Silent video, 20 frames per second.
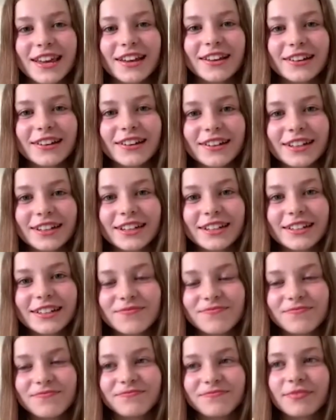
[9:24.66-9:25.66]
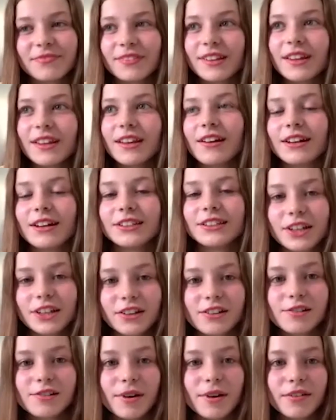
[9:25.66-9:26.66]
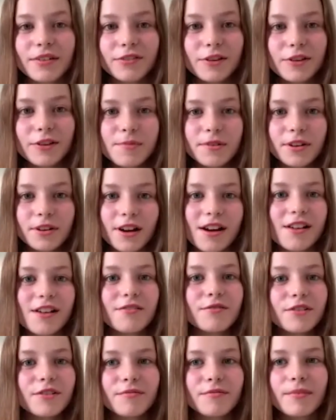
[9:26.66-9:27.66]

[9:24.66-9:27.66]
I juggle my football life with